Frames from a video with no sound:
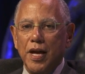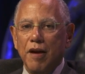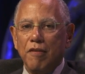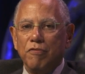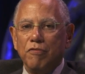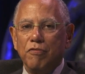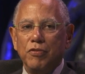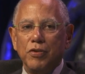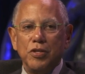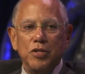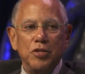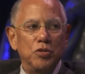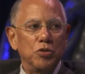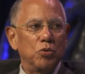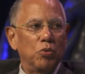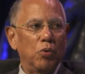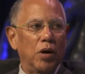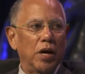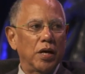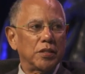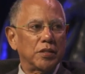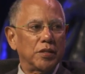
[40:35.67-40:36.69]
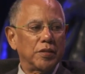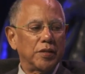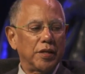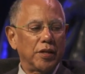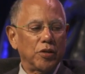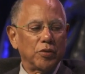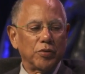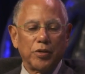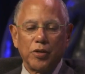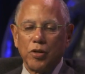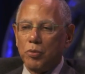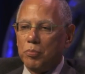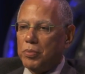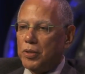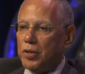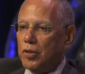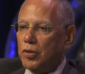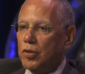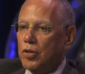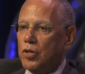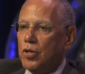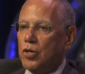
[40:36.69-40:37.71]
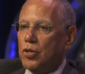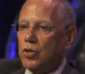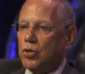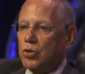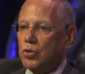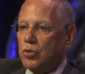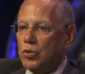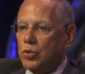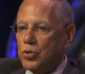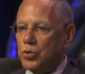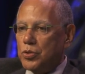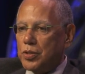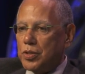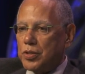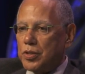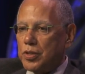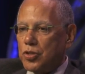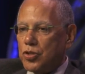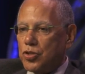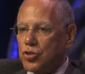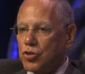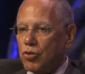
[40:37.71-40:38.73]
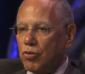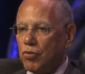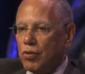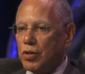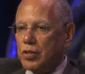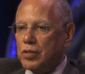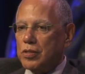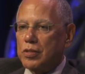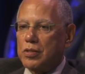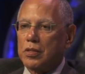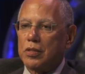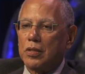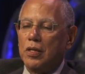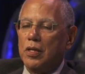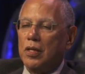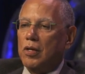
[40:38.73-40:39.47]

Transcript: every nuance of the healthcare bill, who loses insurance,